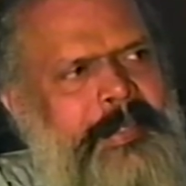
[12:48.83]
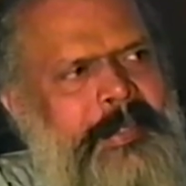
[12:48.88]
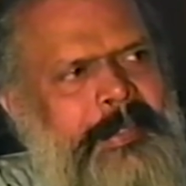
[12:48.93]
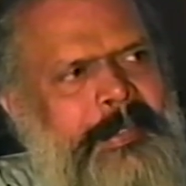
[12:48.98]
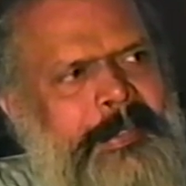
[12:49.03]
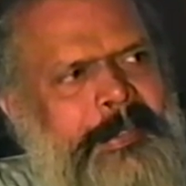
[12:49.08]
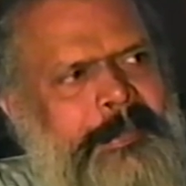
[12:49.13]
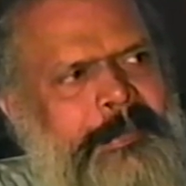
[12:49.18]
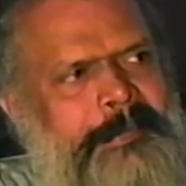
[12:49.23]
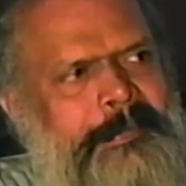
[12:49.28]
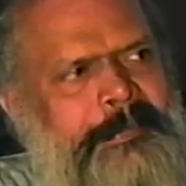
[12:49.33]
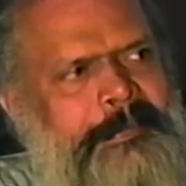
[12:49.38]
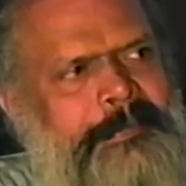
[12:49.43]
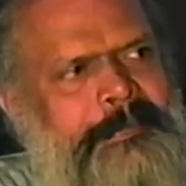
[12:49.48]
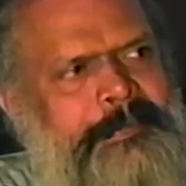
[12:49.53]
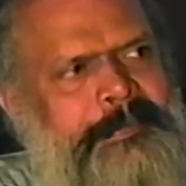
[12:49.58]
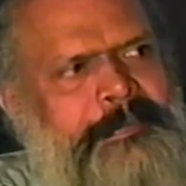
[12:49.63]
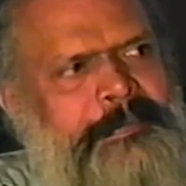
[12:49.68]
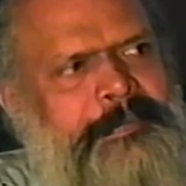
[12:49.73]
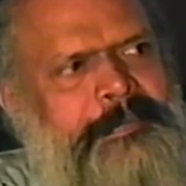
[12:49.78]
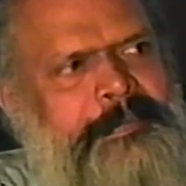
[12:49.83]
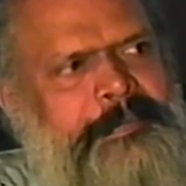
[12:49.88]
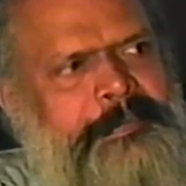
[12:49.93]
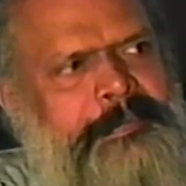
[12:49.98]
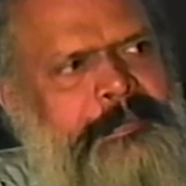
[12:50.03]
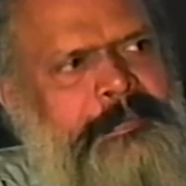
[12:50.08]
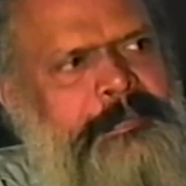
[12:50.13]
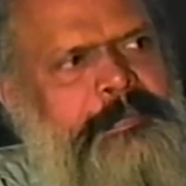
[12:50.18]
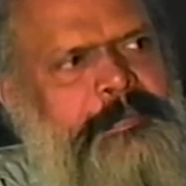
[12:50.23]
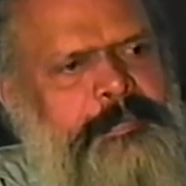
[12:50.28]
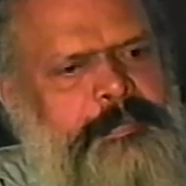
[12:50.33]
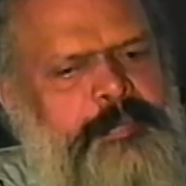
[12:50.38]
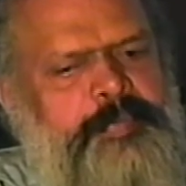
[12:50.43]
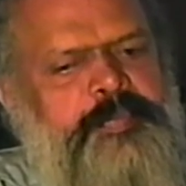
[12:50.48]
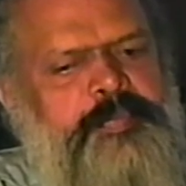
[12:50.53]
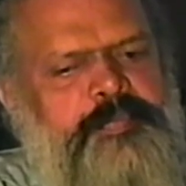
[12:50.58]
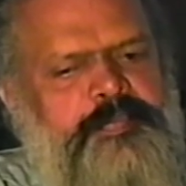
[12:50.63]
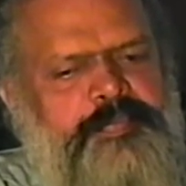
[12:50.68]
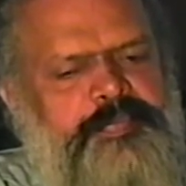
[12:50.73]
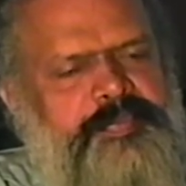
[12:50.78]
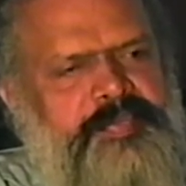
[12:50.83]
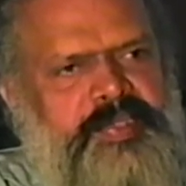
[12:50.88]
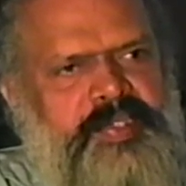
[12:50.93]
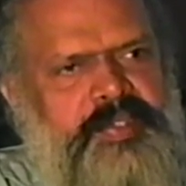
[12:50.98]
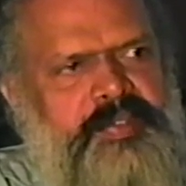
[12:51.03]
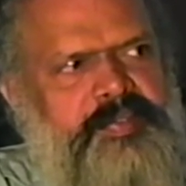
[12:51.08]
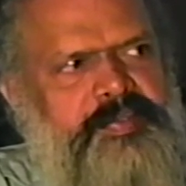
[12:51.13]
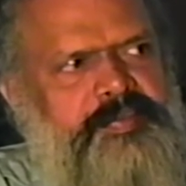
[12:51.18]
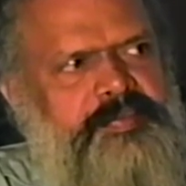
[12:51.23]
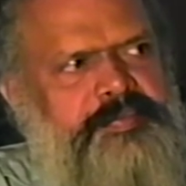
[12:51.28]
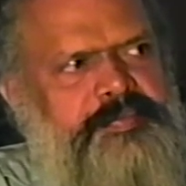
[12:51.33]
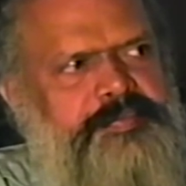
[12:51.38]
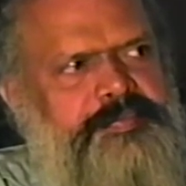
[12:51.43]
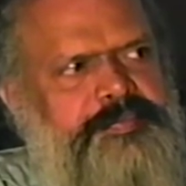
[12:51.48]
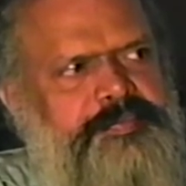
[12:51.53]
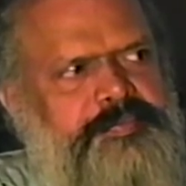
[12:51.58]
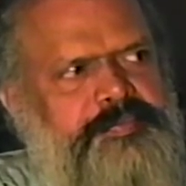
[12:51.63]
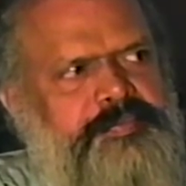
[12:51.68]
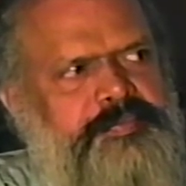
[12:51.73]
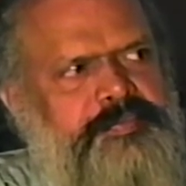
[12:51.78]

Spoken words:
Do you see this nature theme as being